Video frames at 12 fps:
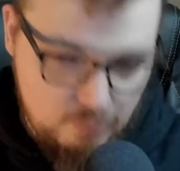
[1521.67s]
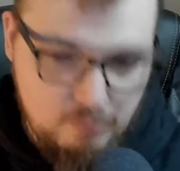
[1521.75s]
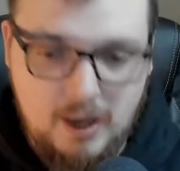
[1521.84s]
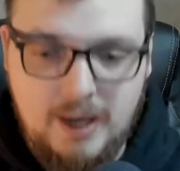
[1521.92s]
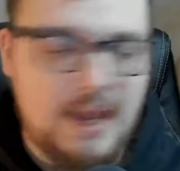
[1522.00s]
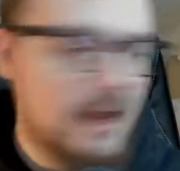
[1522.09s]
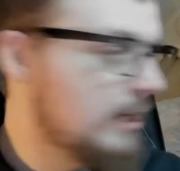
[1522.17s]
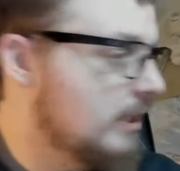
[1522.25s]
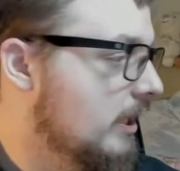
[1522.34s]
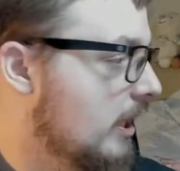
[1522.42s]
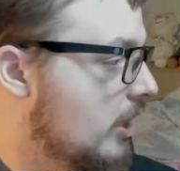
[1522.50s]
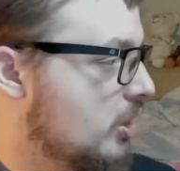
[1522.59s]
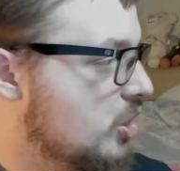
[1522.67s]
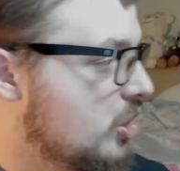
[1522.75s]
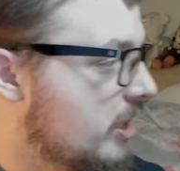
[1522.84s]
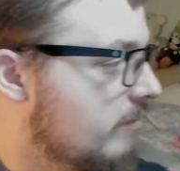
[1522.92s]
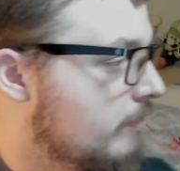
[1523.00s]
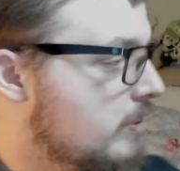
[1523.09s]
my ending
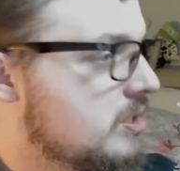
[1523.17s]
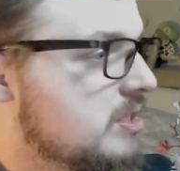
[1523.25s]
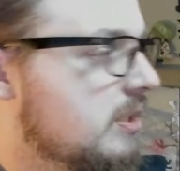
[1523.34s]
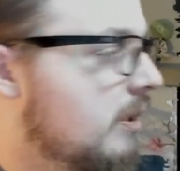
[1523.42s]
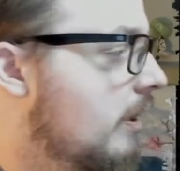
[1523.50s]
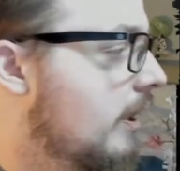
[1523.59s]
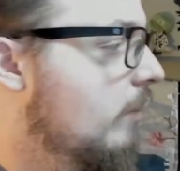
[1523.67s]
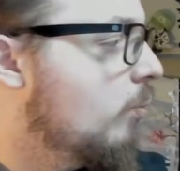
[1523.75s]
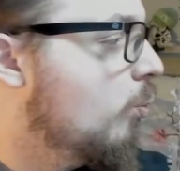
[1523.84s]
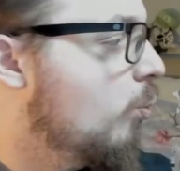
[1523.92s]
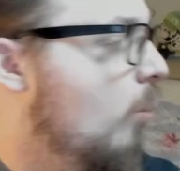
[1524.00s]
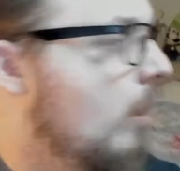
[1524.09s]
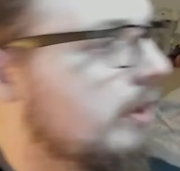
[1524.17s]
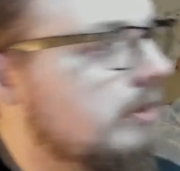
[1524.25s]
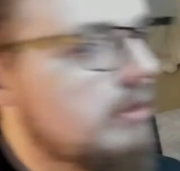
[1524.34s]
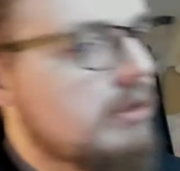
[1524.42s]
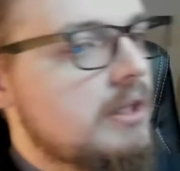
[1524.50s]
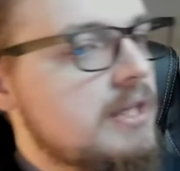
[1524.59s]
achievements in
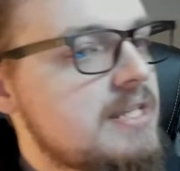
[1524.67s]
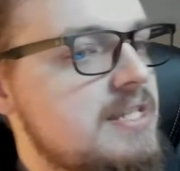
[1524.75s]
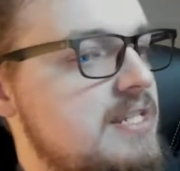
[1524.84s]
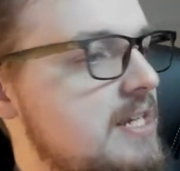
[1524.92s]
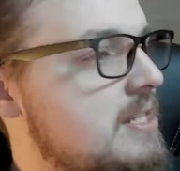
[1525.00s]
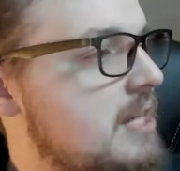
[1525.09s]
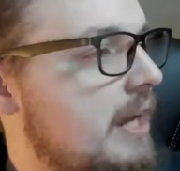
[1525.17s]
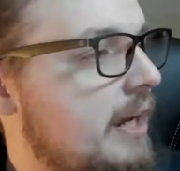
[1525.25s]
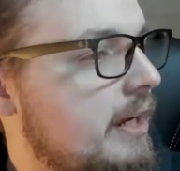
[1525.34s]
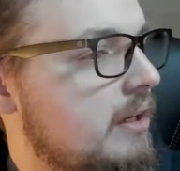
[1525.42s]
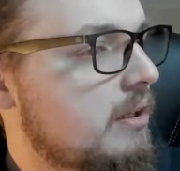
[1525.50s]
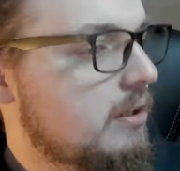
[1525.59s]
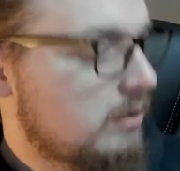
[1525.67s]
one sitting